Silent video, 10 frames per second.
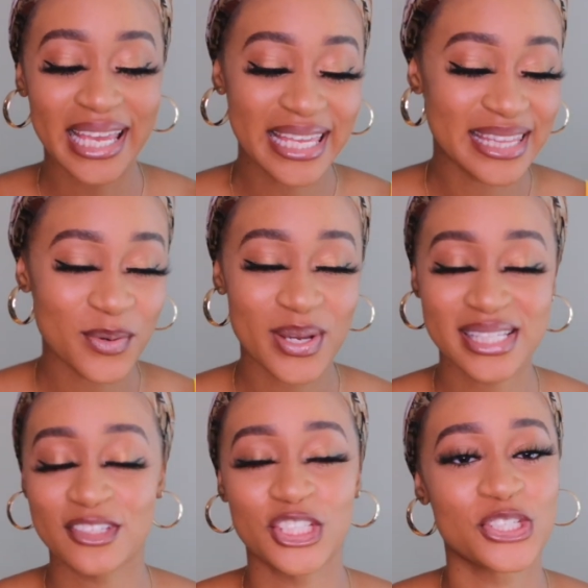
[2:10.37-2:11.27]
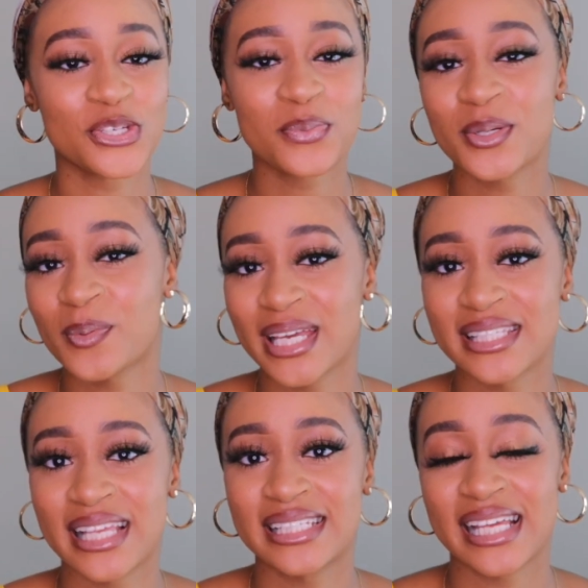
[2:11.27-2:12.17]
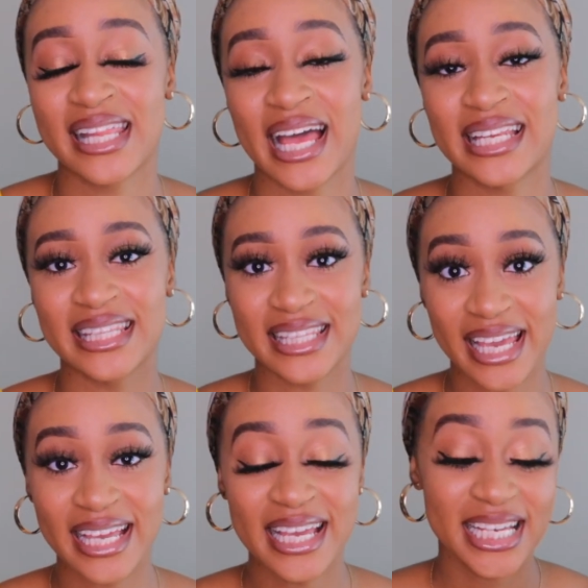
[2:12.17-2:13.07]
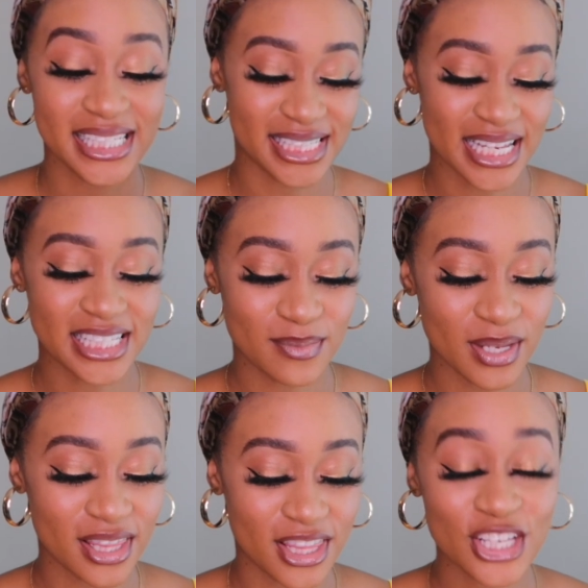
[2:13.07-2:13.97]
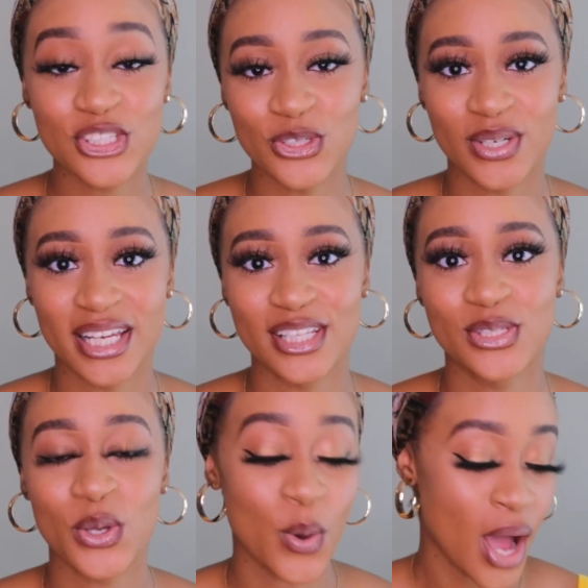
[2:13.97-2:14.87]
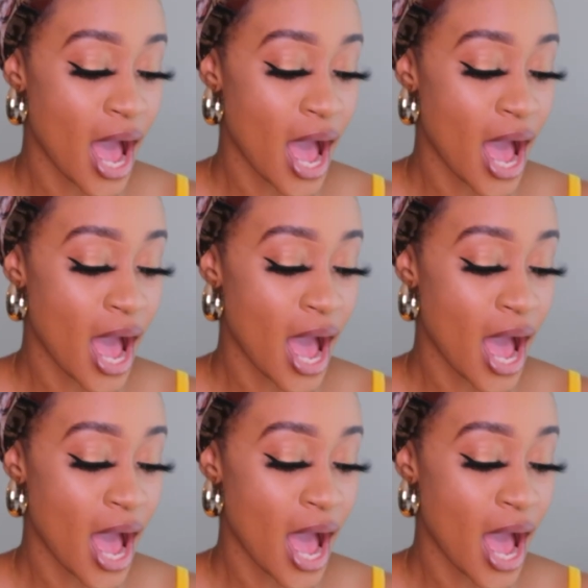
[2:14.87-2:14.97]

Either ways, I was just super duper excited that they sent me this unit. So